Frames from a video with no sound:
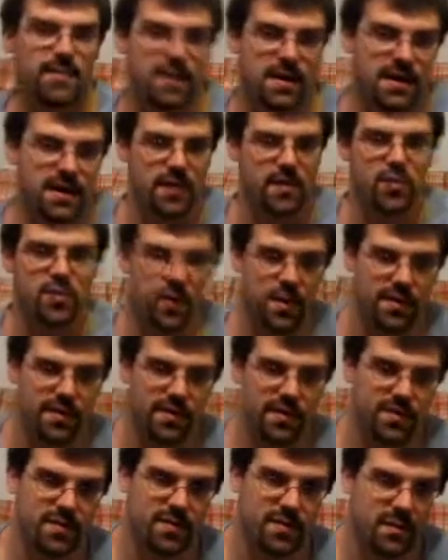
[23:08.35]
on each one of
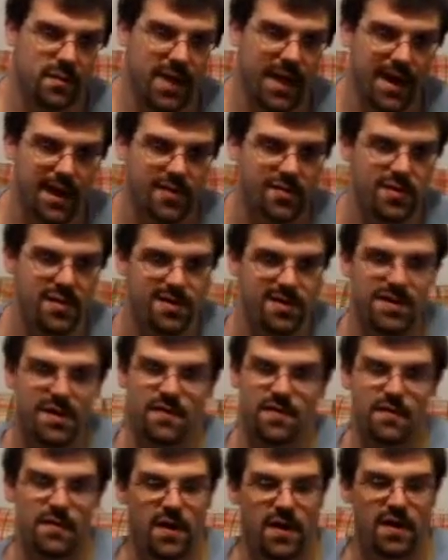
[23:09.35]
those locations.
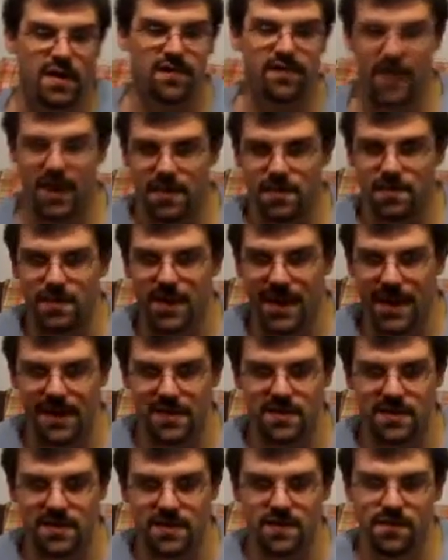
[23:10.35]
It's very
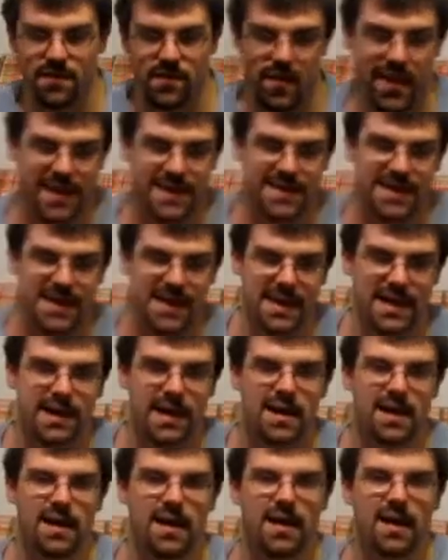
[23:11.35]
fast-paced, it's frantic.
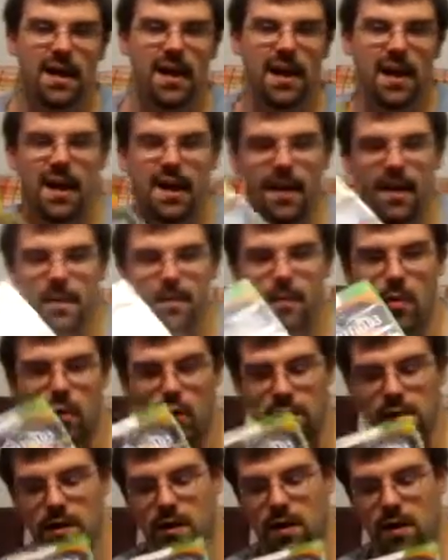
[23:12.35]

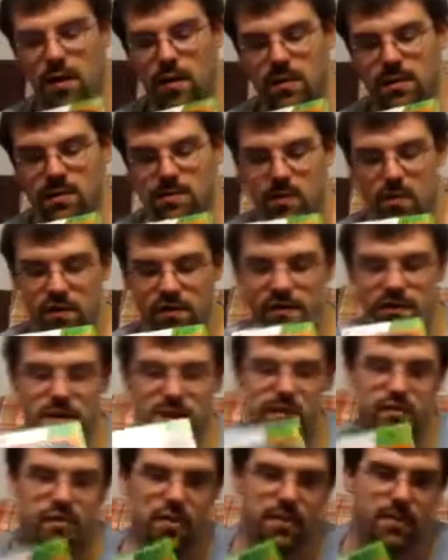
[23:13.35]
Or you can go with the more
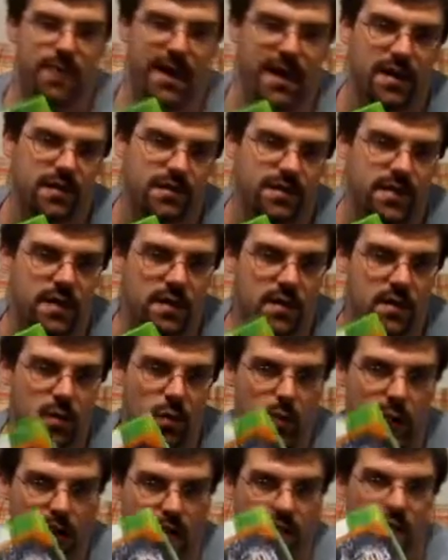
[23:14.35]
traditional Battlefield
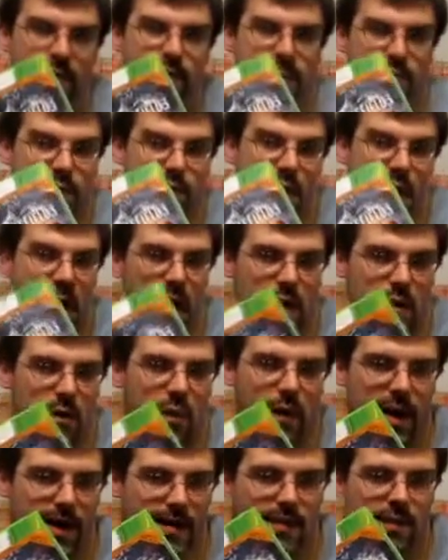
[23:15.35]
where there's
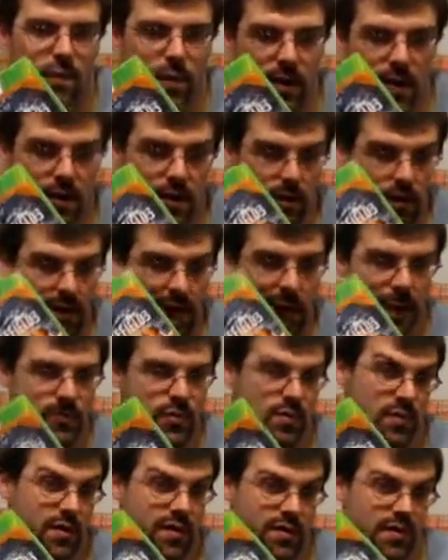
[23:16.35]
conquest, where you
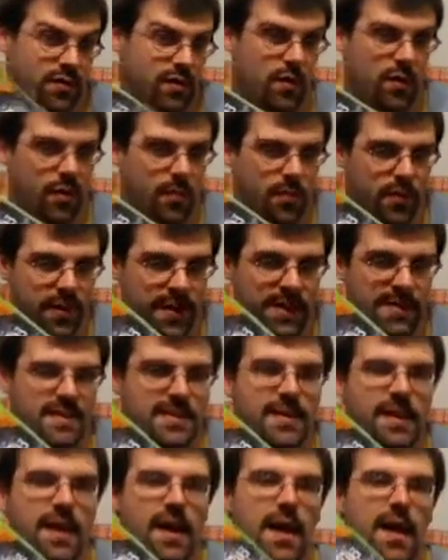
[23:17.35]
capture control
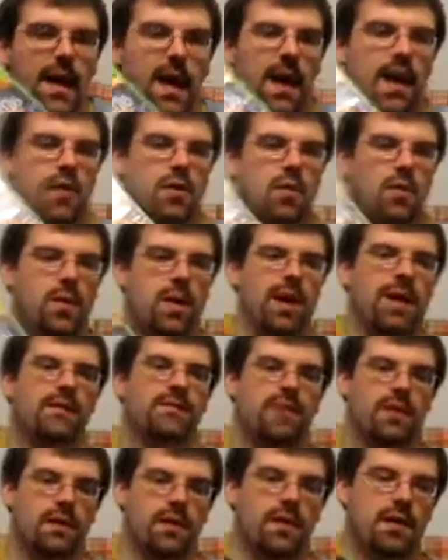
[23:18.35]
points, and
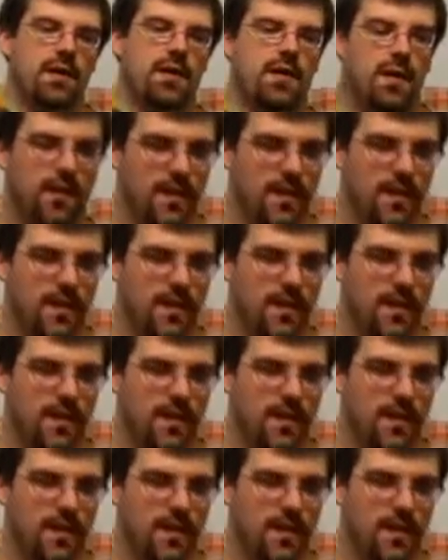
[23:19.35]
whoever